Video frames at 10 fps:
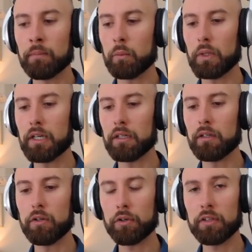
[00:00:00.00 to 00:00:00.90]
we
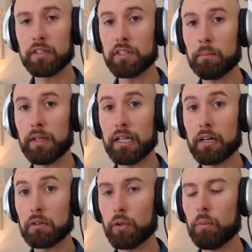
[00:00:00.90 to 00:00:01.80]
can not only template
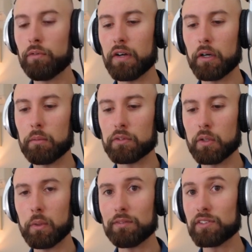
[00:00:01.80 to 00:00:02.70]
out global variables
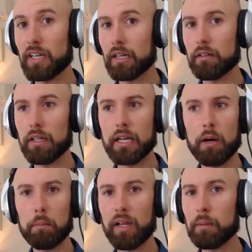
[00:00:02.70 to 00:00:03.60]
that we've set in
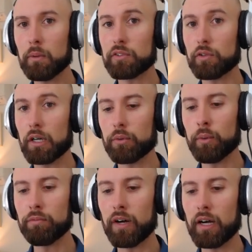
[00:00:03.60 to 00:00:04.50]
our playbooks or our
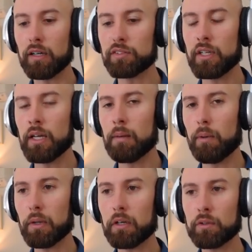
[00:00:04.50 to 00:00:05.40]
group vars,
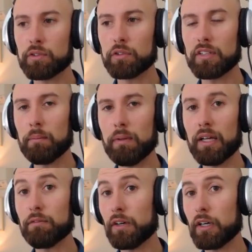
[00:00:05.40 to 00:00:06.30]
but we can also
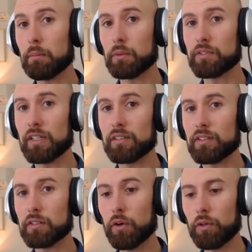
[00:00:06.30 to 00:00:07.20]
template variables that
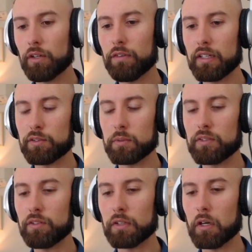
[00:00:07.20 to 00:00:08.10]
exist only for that
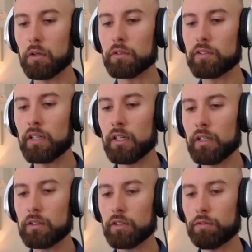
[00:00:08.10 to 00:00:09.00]
specific host.
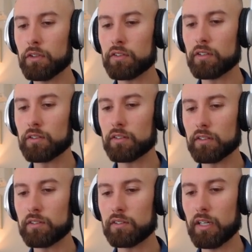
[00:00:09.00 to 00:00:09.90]
So for instance,
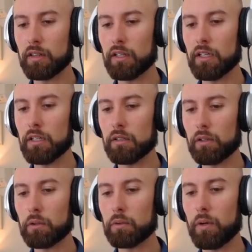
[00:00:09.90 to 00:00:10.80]
let's set the
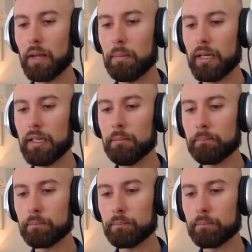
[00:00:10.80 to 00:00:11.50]
local IP